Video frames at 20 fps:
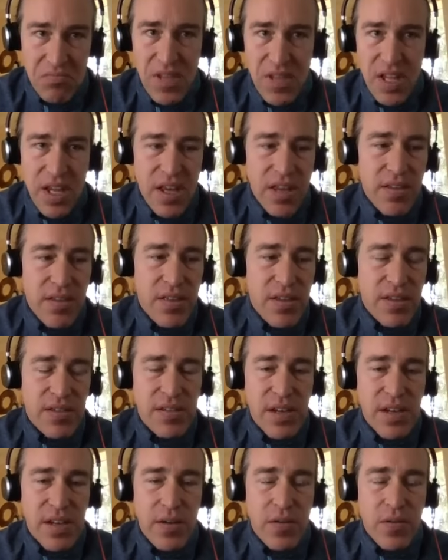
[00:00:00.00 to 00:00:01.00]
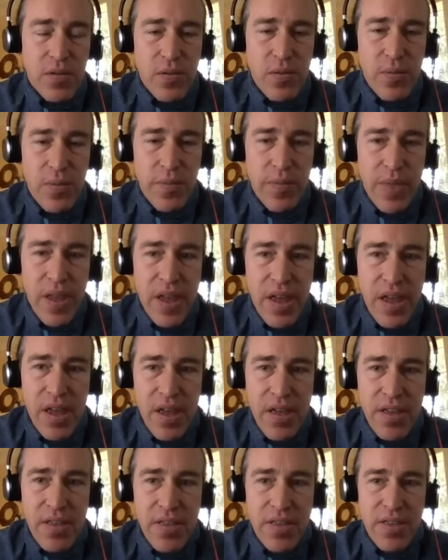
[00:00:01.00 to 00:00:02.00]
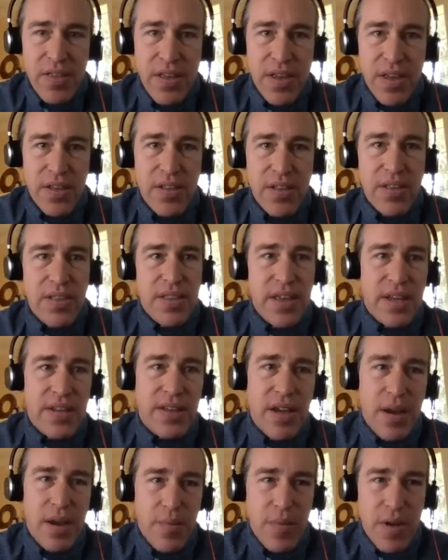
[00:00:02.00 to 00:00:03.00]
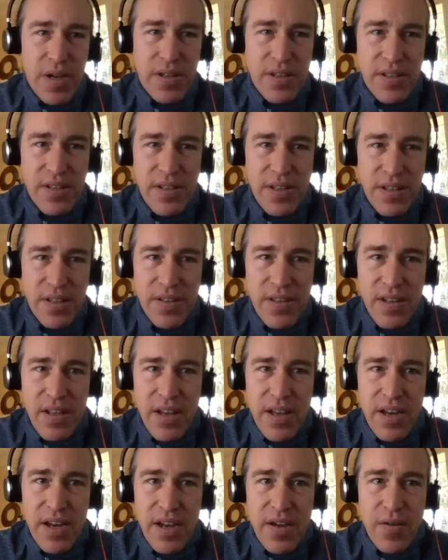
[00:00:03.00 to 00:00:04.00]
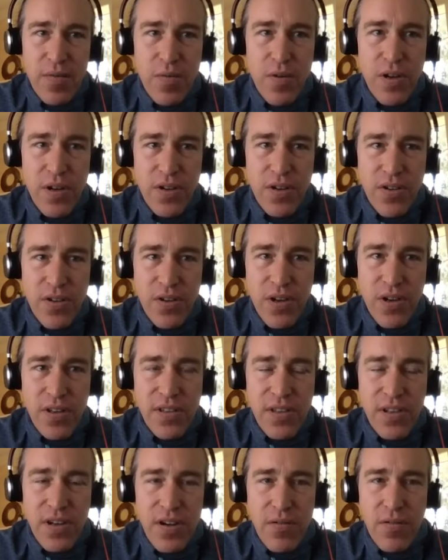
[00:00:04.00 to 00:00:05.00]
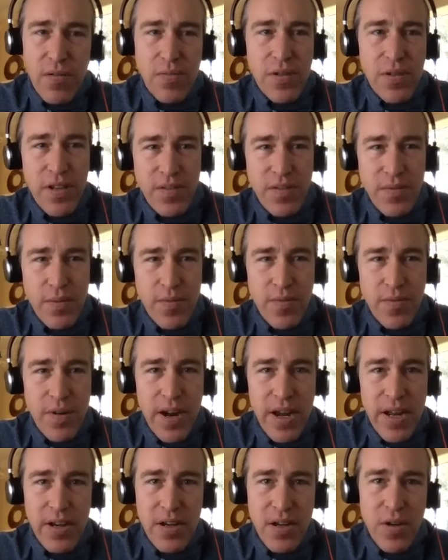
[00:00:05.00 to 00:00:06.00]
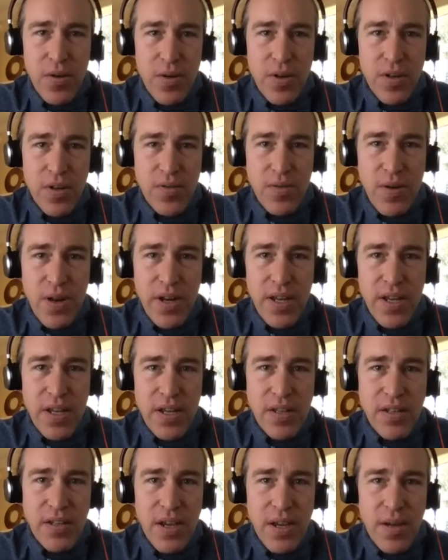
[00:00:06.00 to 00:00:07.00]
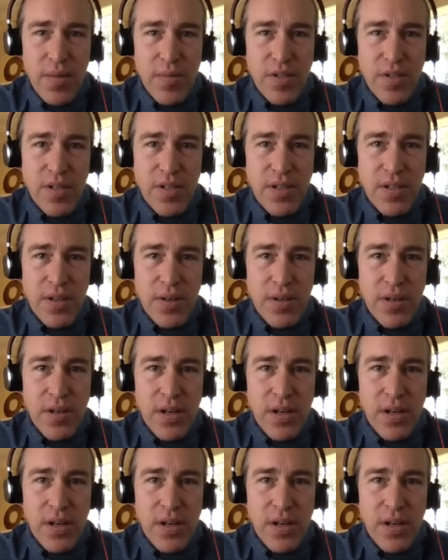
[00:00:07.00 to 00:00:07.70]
in this cycle, then that time boxes things a lot. I wouldn't trust that our replacement for Anago is ready in time to